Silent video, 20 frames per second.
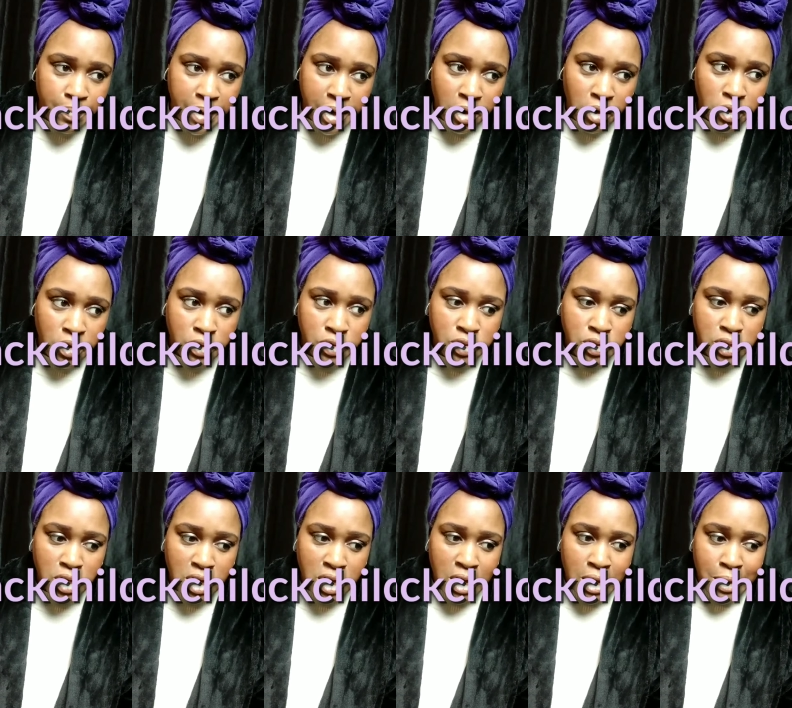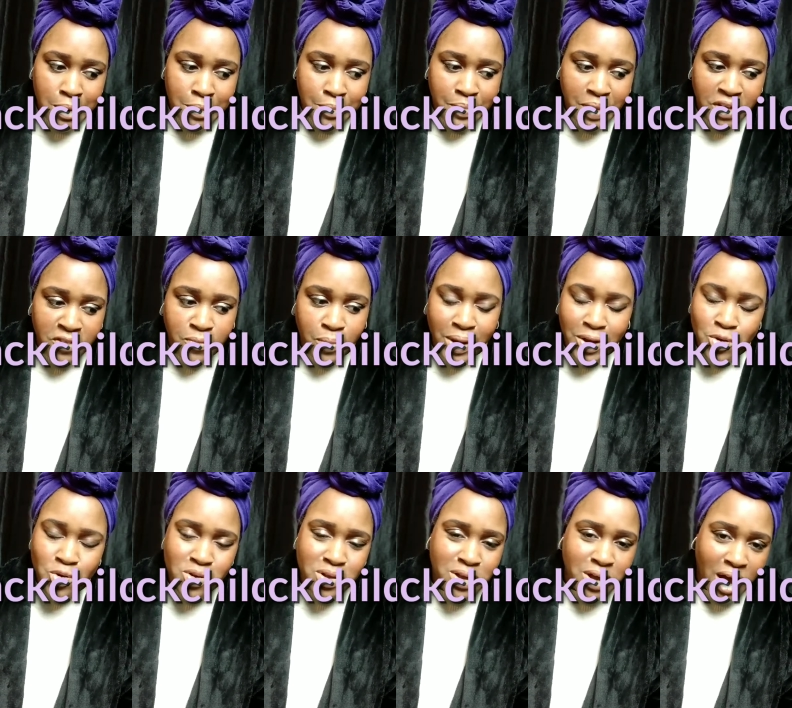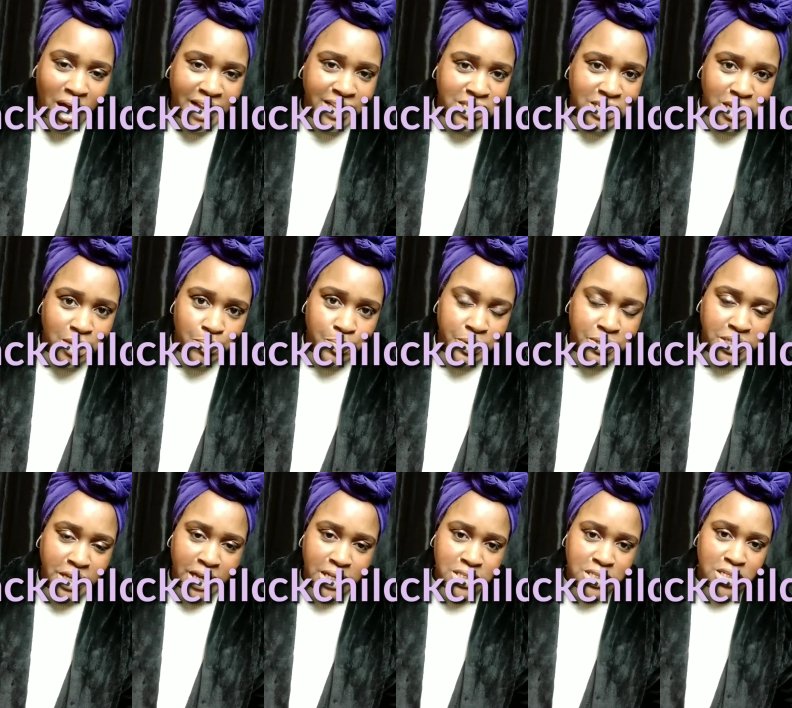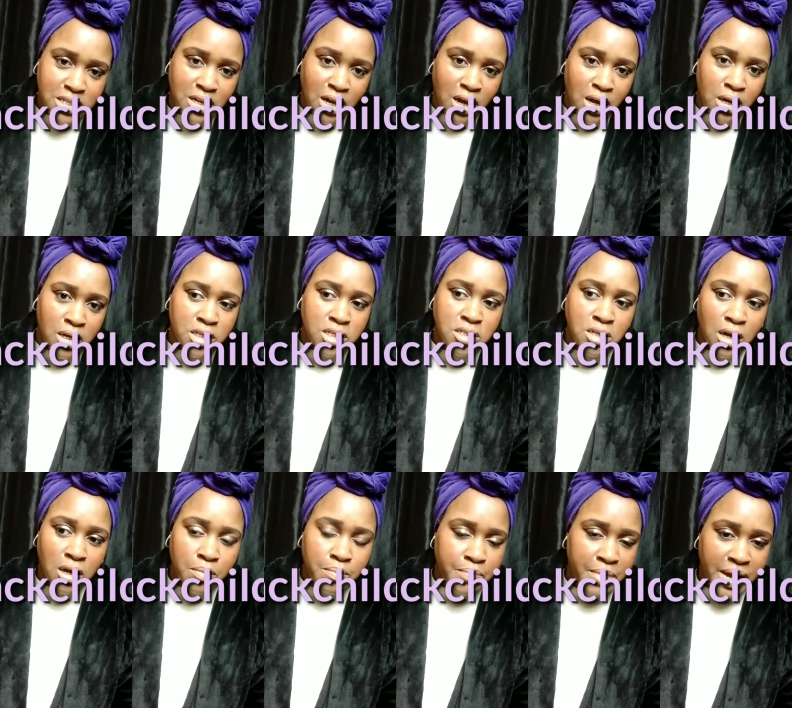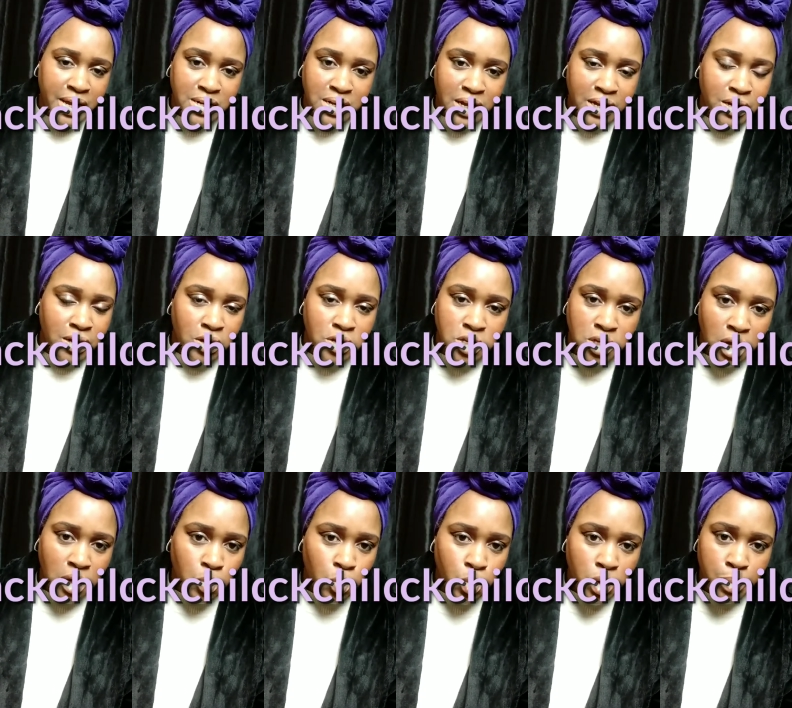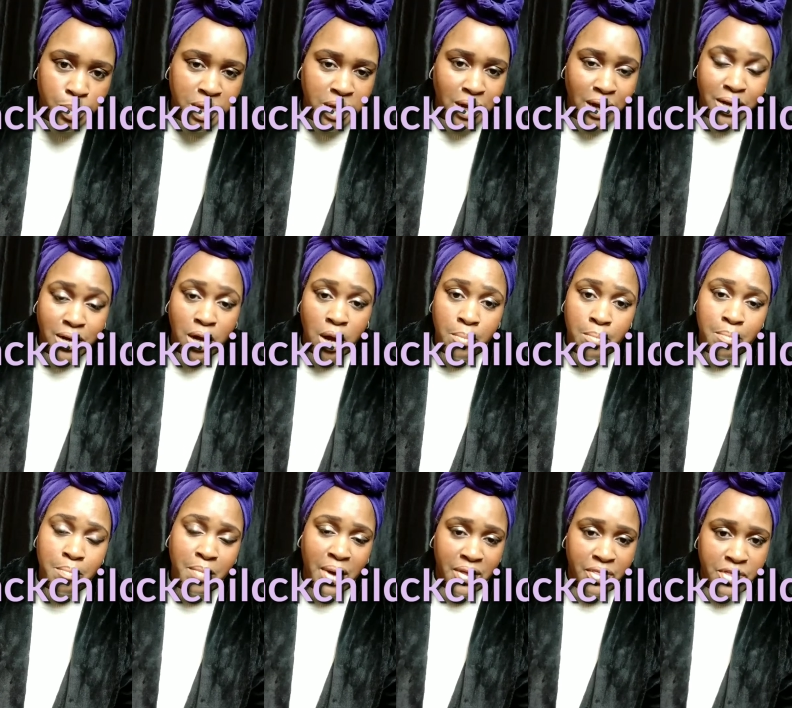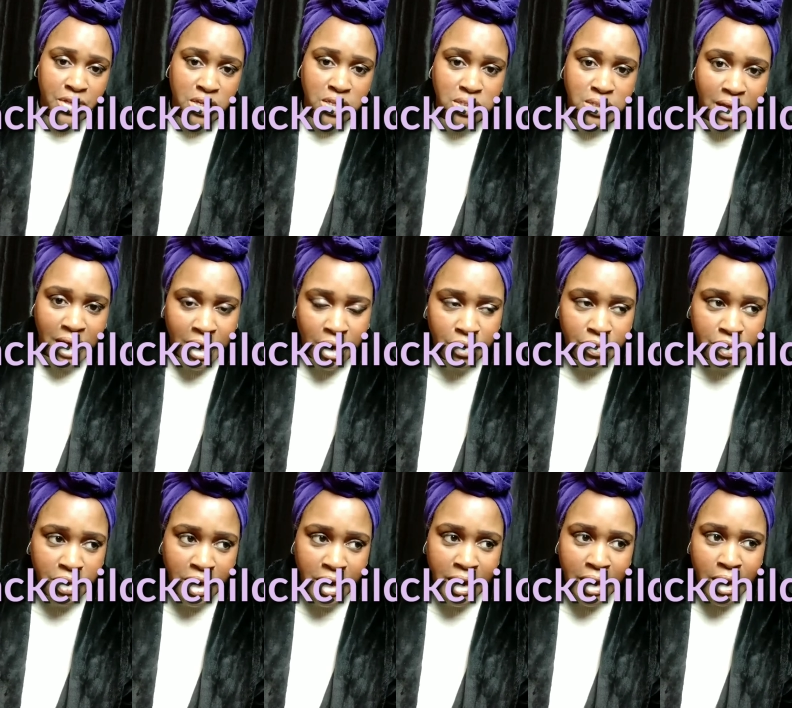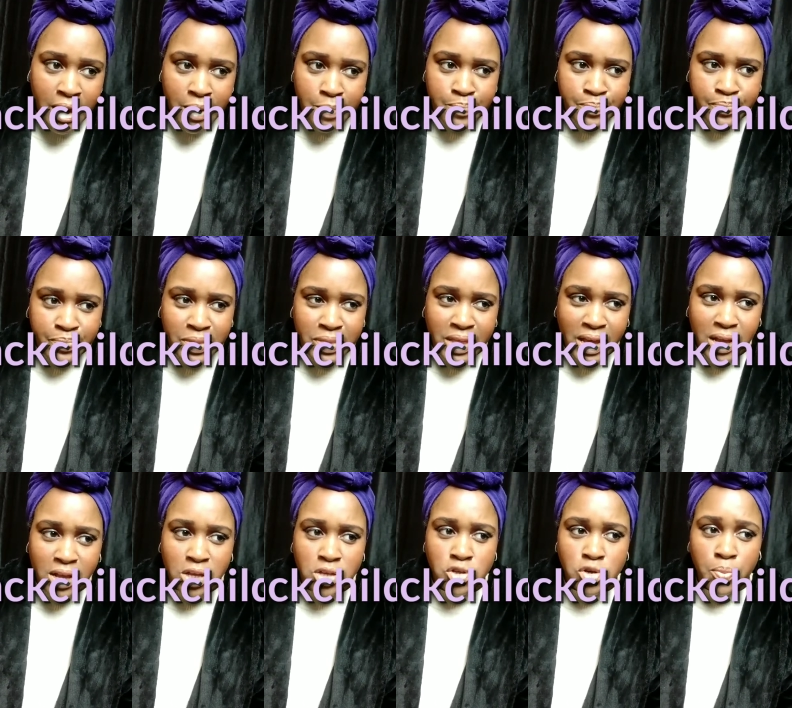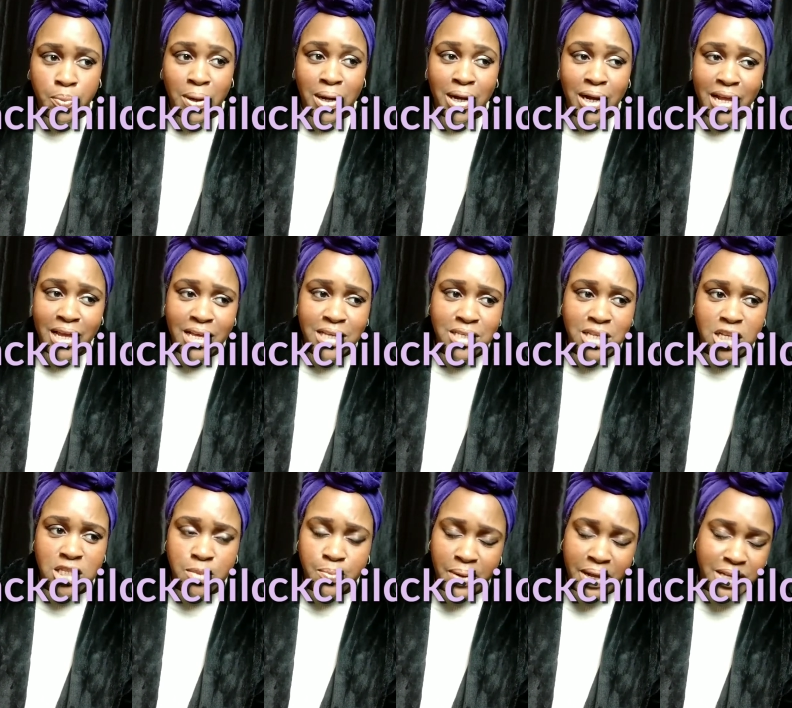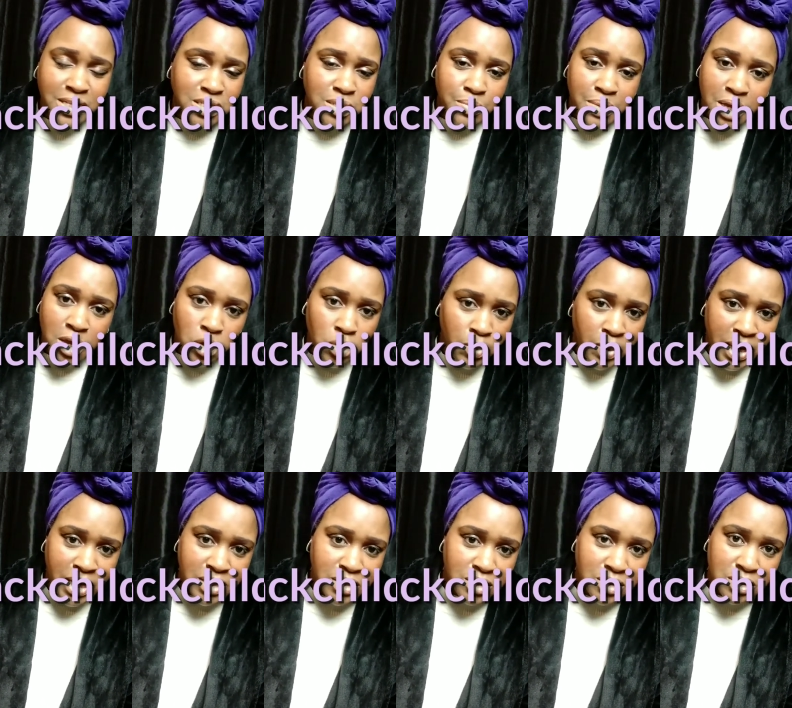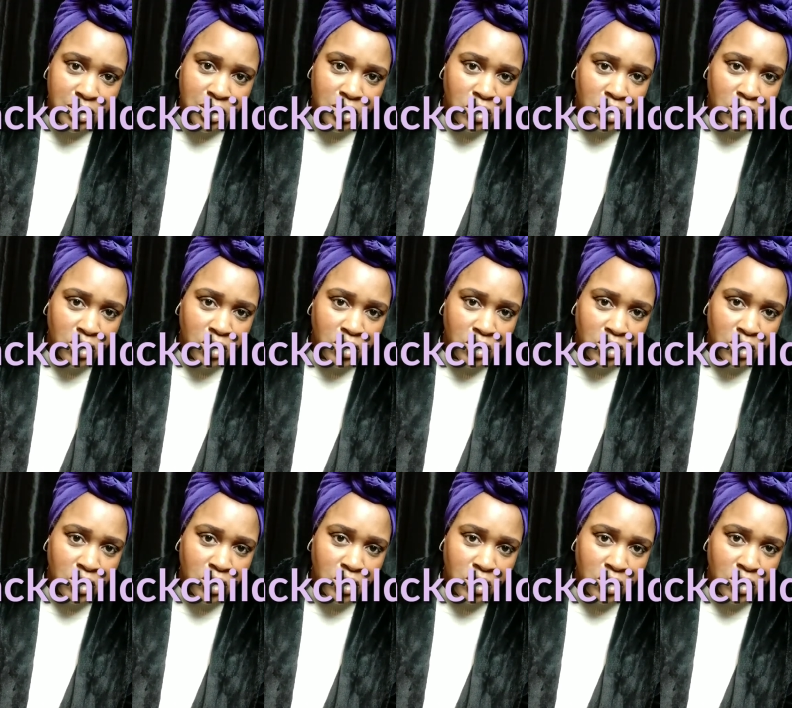Because if we're not guiding and protecting our young men and our young women and our mothers out there, then can you please explain to me who is?